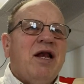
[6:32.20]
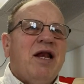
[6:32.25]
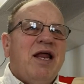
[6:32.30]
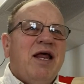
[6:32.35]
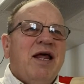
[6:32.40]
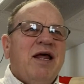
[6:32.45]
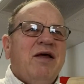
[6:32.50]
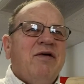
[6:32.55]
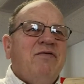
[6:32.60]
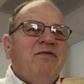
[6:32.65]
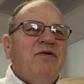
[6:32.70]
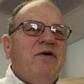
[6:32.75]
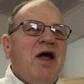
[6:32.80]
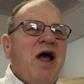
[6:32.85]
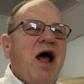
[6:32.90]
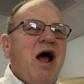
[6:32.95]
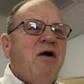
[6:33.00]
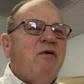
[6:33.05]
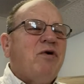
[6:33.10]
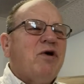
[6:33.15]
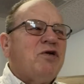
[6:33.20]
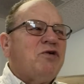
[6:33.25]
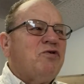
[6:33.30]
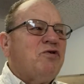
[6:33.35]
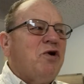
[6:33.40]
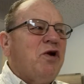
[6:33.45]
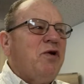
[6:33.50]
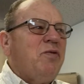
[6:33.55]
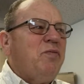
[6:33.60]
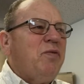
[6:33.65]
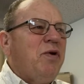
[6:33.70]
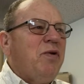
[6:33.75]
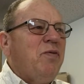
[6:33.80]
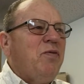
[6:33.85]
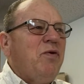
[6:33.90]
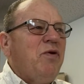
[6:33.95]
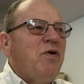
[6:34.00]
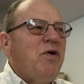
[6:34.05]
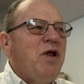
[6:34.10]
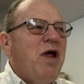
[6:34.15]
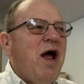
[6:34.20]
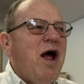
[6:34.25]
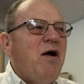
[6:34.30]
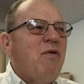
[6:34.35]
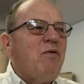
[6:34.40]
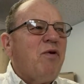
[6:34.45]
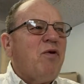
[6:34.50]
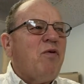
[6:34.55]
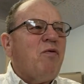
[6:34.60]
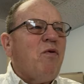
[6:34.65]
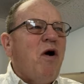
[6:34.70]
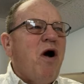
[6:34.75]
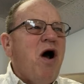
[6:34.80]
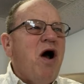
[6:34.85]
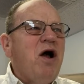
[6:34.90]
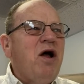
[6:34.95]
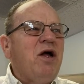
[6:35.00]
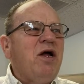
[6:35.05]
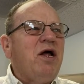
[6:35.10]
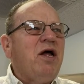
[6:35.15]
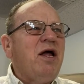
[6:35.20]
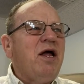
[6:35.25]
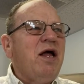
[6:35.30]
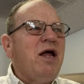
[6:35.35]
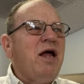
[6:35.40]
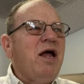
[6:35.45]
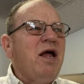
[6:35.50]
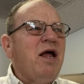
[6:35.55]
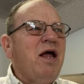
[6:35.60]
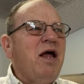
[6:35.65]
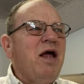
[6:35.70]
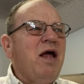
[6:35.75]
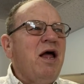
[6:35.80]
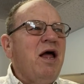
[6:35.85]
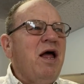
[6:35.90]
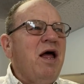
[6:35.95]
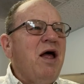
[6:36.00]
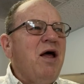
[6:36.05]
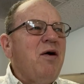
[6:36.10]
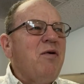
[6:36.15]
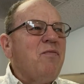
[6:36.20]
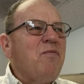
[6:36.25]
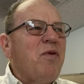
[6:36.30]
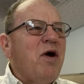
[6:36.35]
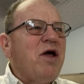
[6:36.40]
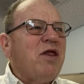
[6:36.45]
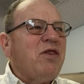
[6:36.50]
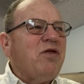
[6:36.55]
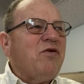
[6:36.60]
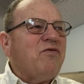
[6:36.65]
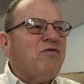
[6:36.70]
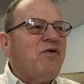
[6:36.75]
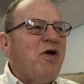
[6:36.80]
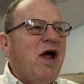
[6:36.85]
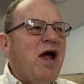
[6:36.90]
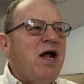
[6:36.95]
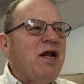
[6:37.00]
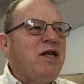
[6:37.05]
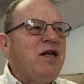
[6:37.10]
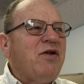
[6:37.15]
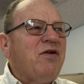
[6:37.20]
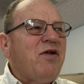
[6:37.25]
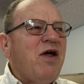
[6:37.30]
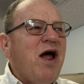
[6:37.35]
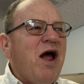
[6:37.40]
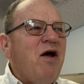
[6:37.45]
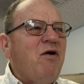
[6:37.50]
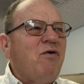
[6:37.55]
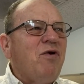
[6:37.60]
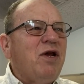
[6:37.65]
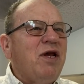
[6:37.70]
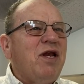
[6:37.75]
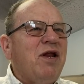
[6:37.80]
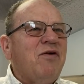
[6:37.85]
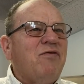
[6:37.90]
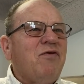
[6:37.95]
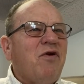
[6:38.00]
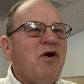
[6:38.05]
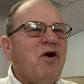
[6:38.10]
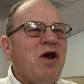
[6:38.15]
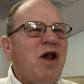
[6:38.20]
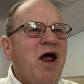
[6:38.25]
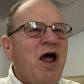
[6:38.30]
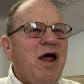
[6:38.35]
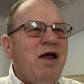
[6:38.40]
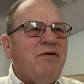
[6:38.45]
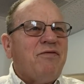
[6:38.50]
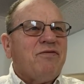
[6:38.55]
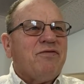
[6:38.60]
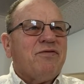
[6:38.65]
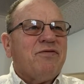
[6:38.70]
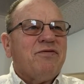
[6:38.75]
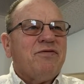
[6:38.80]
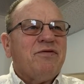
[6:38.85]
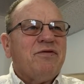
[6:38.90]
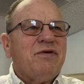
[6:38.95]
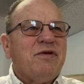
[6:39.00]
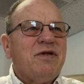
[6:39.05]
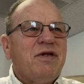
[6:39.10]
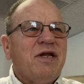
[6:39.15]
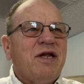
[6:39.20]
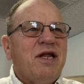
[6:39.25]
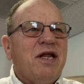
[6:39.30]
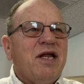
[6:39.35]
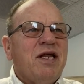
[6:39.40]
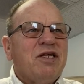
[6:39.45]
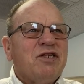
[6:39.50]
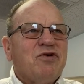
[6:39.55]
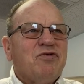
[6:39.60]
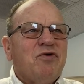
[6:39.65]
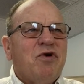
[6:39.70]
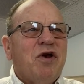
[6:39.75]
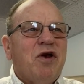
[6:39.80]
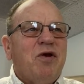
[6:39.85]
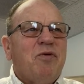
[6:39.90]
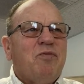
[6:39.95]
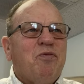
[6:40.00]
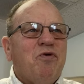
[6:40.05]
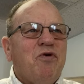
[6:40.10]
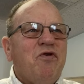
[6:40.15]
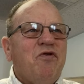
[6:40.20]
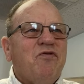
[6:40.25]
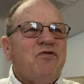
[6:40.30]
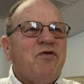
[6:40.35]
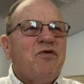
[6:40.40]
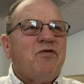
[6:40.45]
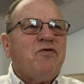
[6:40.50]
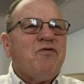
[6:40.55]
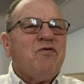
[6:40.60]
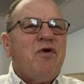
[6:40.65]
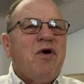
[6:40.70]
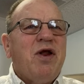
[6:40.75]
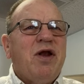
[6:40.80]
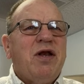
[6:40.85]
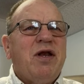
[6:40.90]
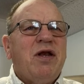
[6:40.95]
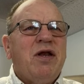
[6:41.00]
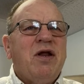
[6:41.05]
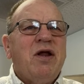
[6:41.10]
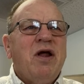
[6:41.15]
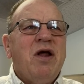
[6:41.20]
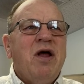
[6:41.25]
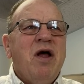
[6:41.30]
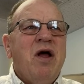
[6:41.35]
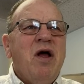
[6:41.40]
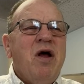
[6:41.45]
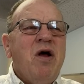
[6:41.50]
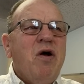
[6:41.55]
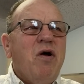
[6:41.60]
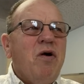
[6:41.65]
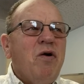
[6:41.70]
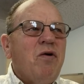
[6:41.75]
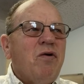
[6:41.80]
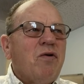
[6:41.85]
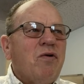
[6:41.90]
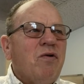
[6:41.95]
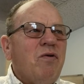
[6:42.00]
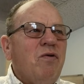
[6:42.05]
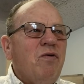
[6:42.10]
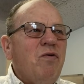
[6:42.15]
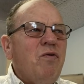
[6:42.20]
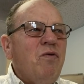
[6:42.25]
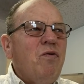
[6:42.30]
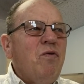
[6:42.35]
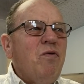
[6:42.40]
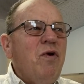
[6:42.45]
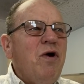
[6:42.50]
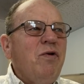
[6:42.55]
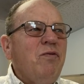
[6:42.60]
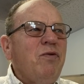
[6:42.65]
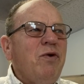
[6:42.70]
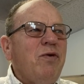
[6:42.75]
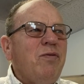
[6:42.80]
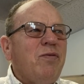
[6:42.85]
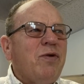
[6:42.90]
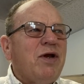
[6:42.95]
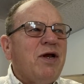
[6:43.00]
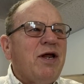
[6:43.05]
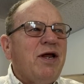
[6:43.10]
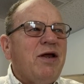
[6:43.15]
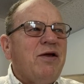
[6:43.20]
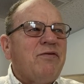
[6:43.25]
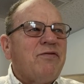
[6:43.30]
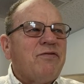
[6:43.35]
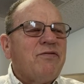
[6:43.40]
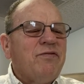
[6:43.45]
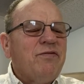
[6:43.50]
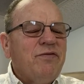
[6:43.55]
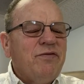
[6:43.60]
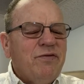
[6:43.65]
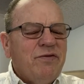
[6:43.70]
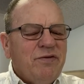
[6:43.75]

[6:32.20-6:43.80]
live, how we treat people, how we walk, by the fact of how we live our life is really proof of what we believe.